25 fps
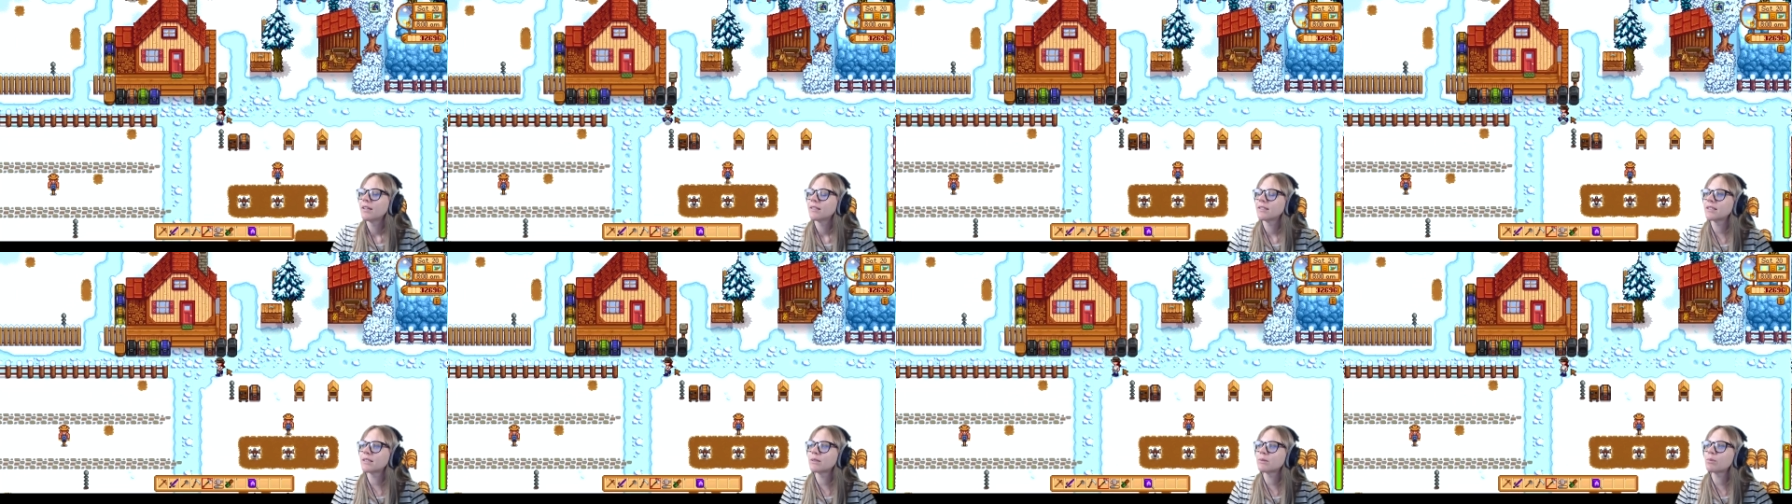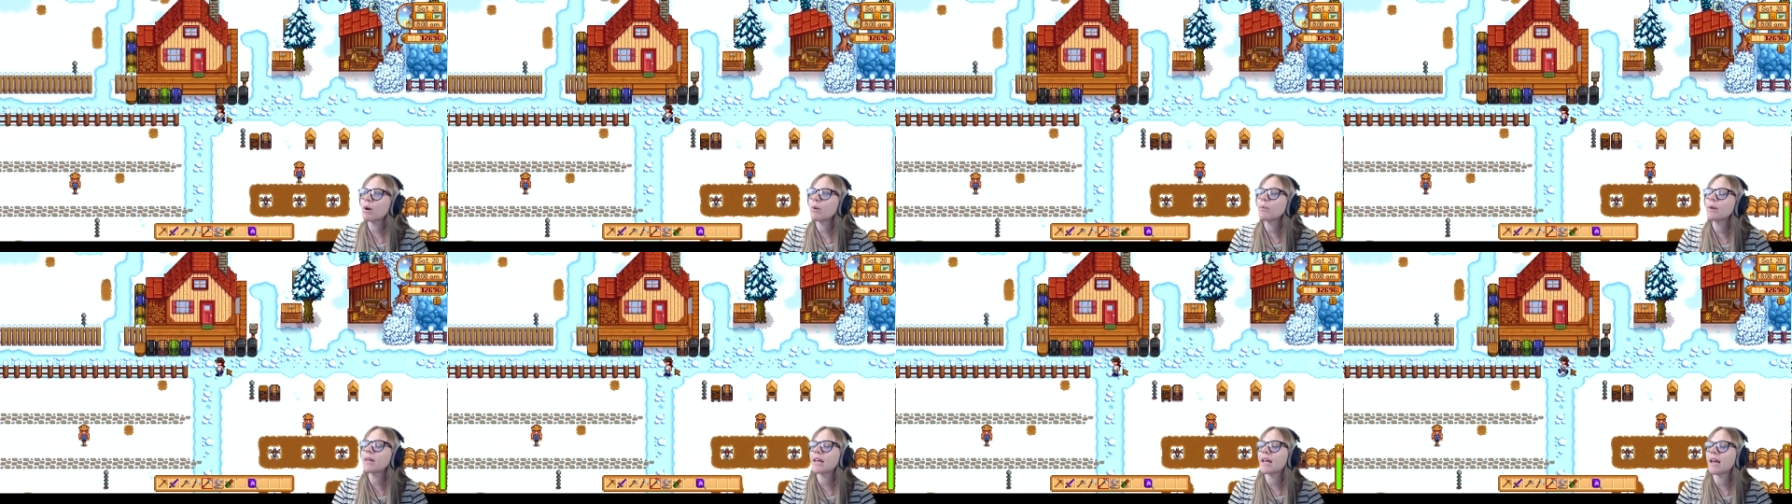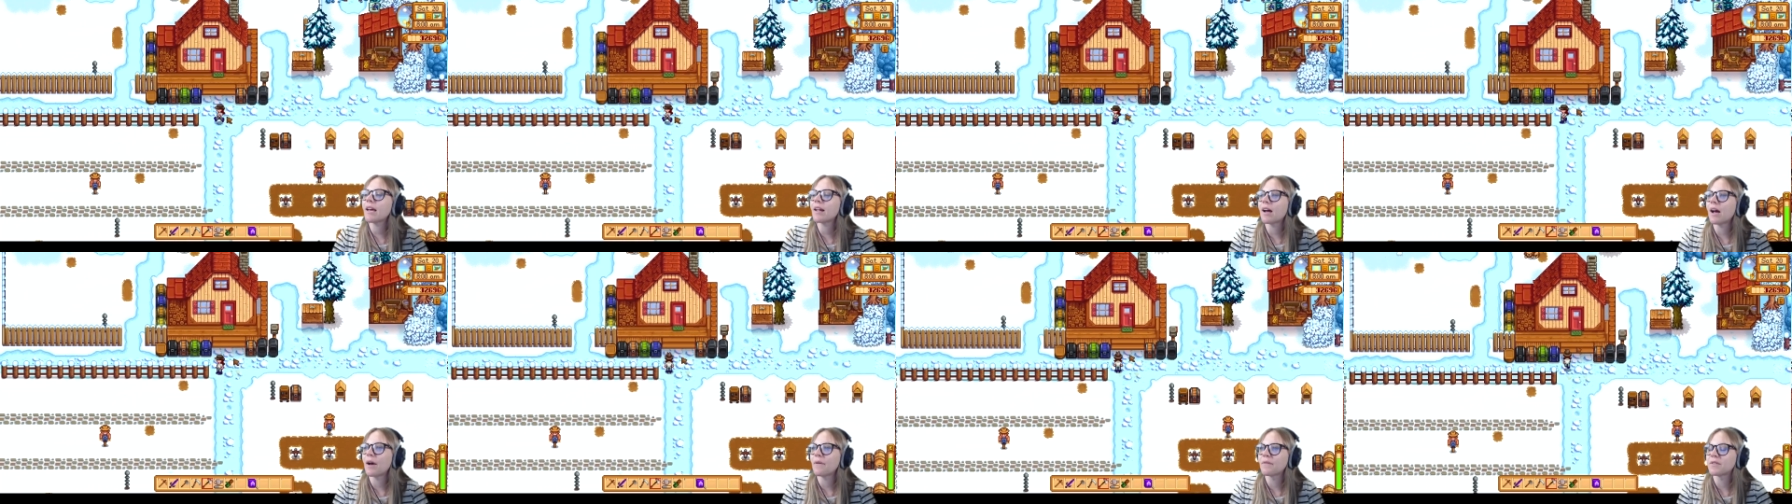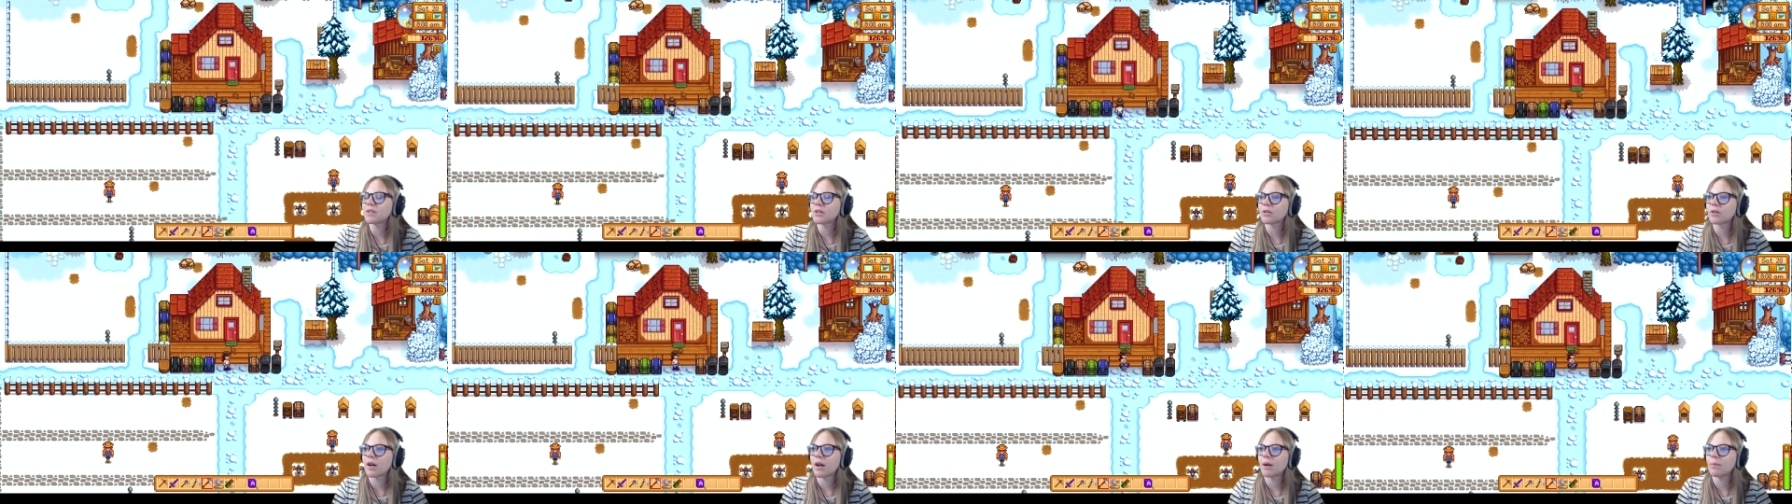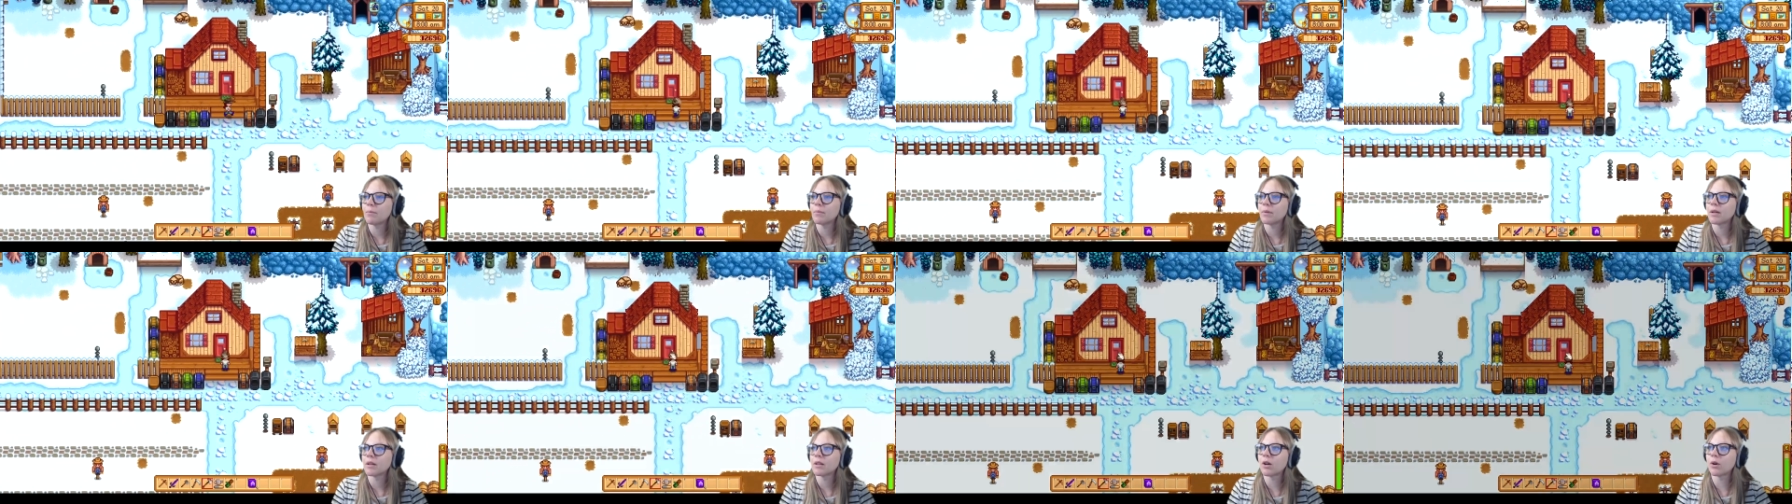This is what we get after
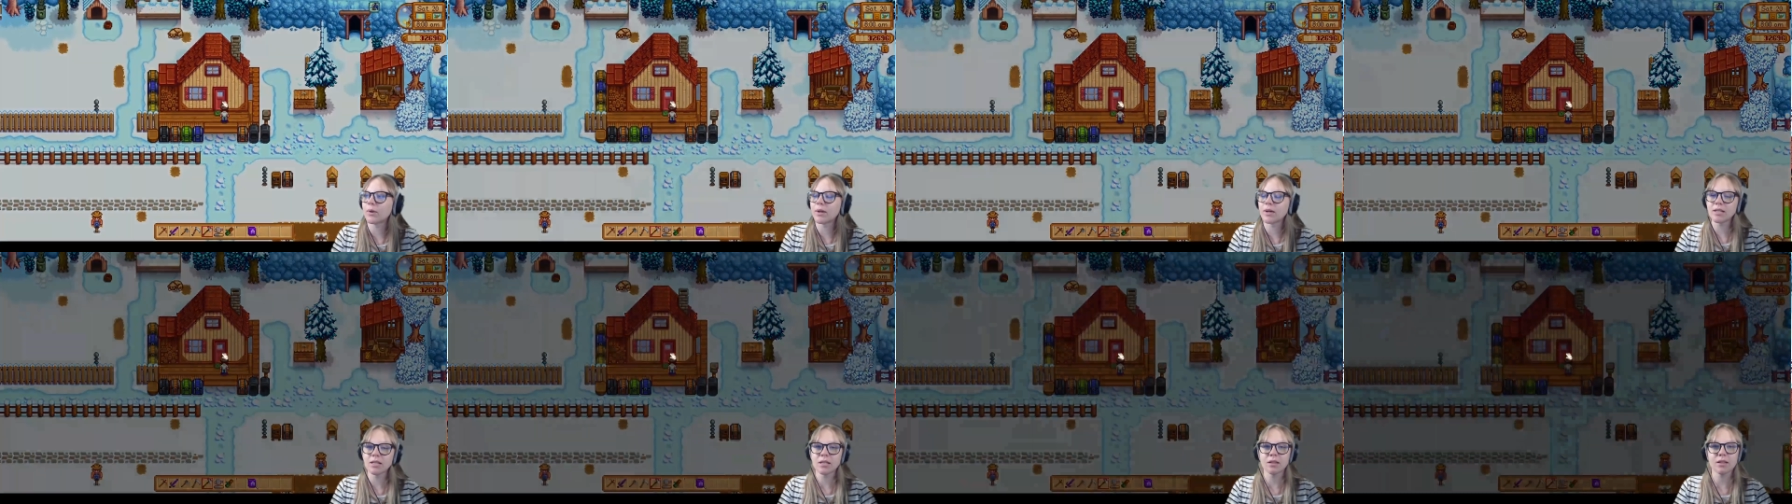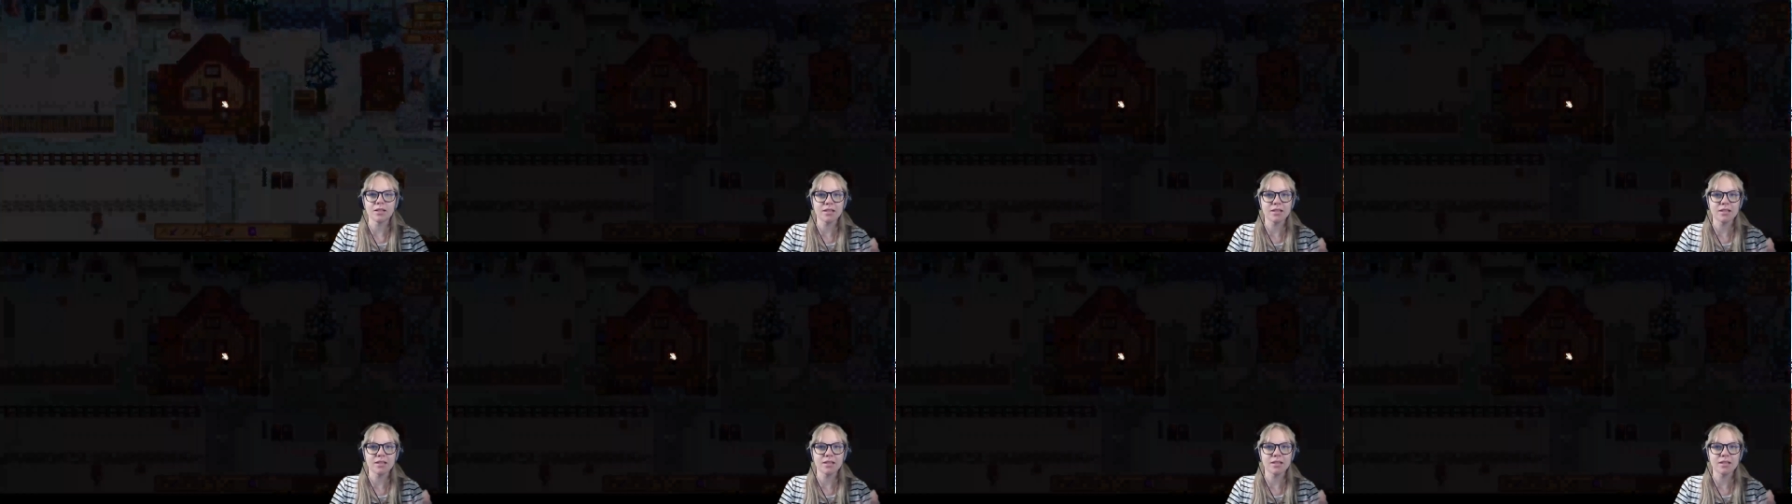um, going to